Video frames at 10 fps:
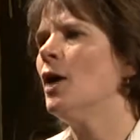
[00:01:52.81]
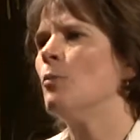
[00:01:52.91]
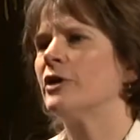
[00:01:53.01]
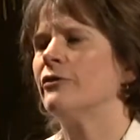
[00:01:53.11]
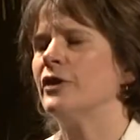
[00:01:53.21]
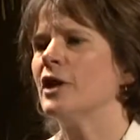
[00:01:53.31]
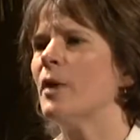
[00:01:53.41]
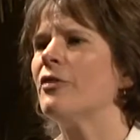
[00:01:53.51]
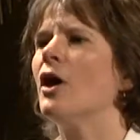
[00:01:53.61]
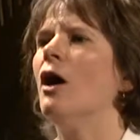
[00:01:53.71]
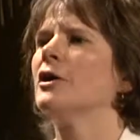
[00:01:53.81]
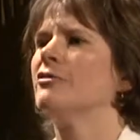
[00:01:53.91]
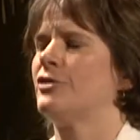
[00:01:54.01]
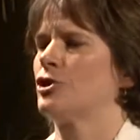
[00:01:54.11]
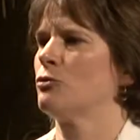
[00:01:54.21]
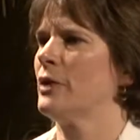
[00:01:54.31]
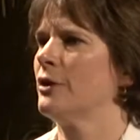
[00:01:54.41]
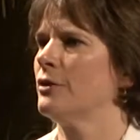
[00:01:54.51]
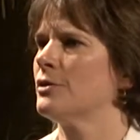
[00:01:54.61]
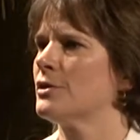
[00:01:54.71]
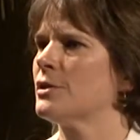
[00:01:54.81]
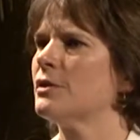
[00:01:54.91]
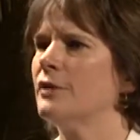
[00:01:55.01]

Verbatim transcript: But if you think about the unofficial records,